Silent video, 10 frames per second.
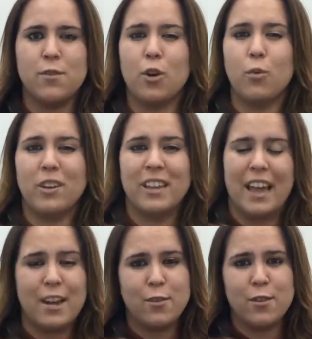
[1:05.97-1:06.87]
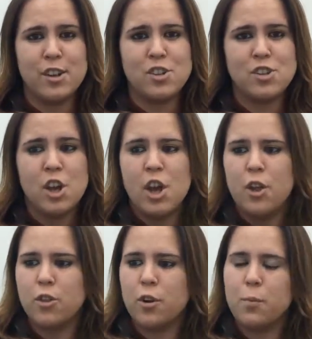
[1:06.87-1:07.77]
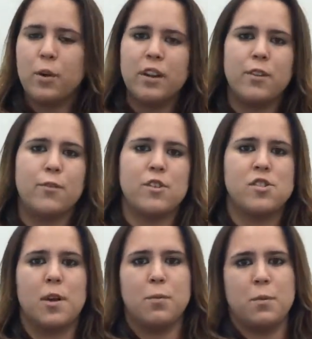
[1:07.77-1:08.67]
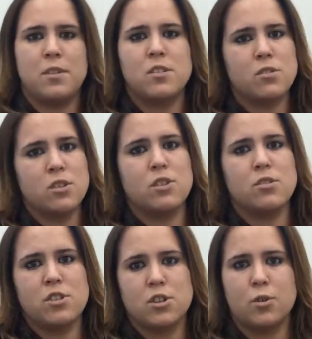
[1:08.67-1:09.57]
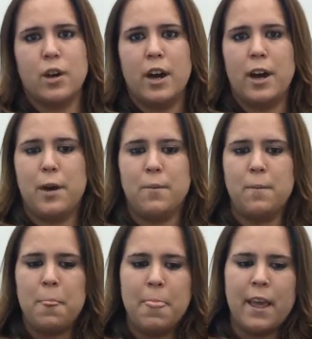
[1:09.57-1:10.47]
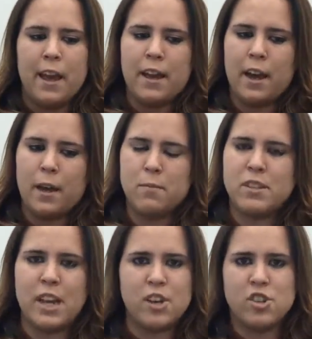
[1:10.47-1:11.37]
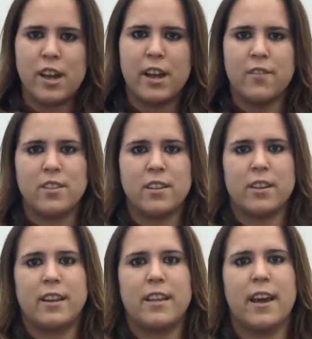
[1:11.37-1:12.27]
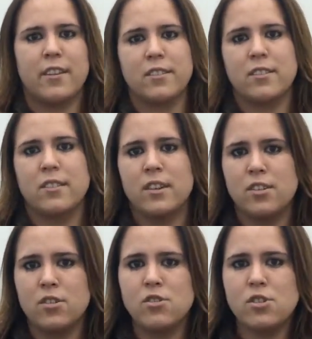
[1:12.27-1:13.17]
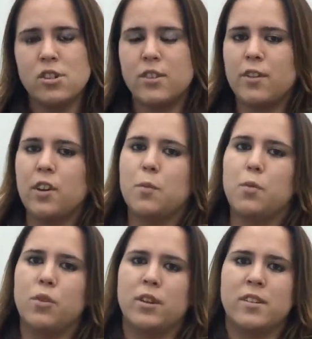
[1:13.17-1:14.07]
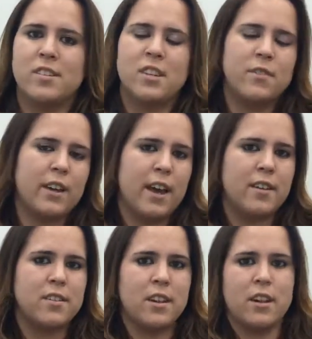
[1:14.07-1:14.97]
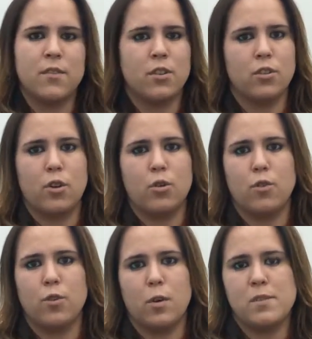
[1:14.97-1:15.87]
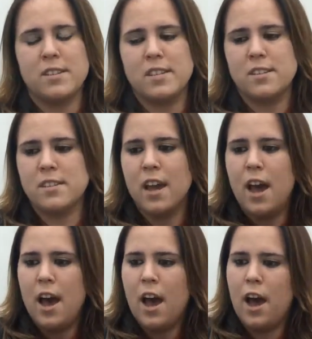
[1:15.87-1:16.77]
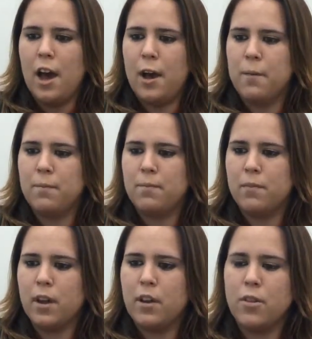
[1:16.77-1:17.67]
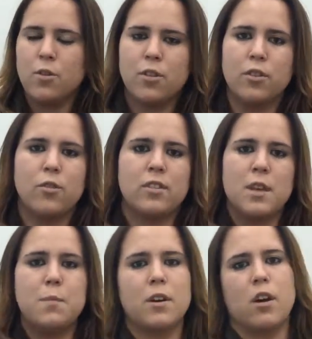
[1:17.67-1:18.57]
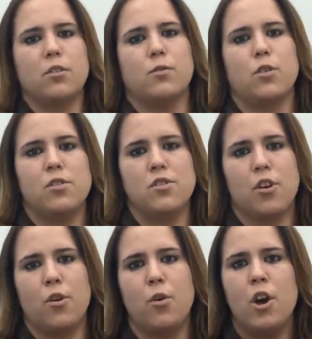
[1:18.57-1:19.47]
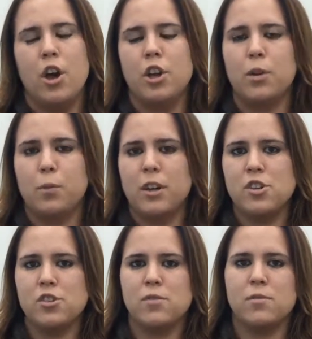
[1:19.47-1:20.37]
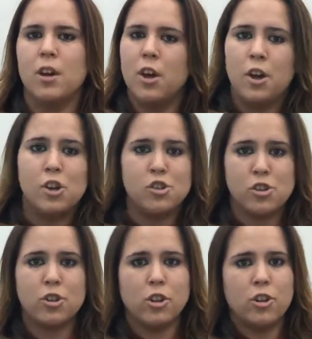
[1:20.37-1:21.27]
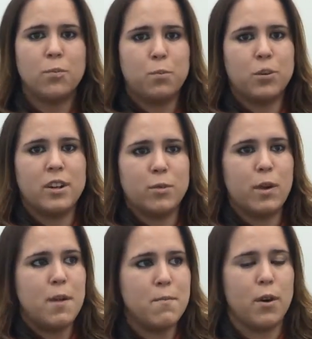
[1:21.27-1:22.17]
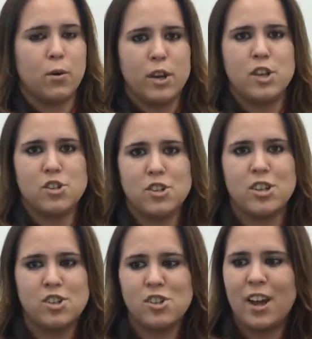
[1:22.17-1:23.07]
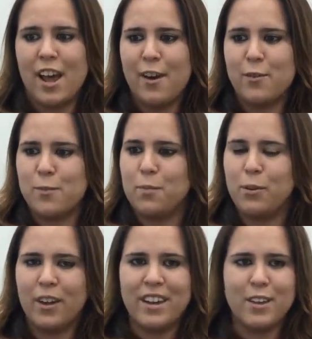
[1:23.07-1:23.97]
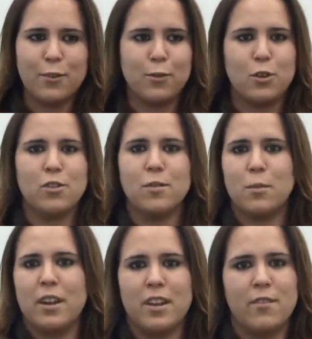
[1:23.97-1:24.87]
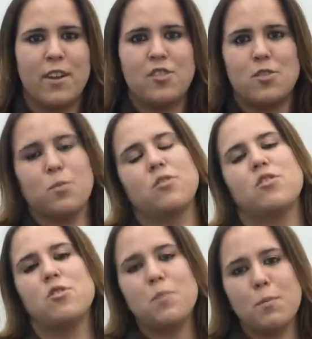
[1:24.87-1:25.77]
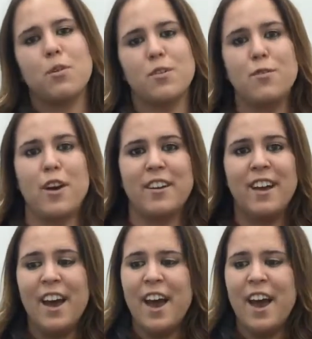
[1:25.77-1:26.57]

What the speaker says: If you don't really like fish, there are plenty of fish supplements you can do too. DHA, everything like that. It's usually available in CVS, any of your local pharmacies. Another thing though is keep it colorful. So your plate should look pretty rainbow-ish. It should have plenty of fruits, plenty of vegetables. It should be pretty fun.